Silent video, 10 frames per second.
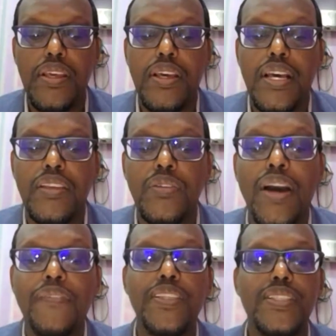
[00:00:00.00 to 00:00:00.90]
you
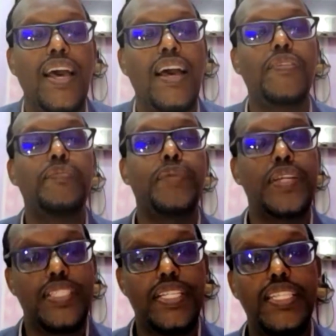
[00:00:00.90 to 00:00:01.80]
obviously have a
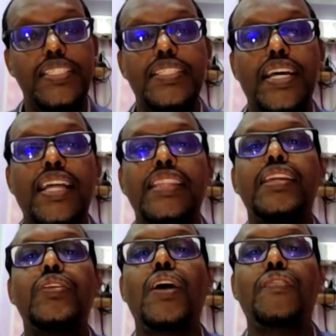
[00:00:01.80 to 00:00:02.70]
president and
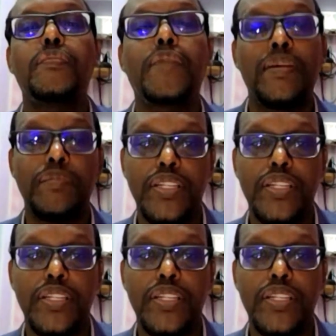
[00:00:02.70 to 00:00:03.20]
then you have a prime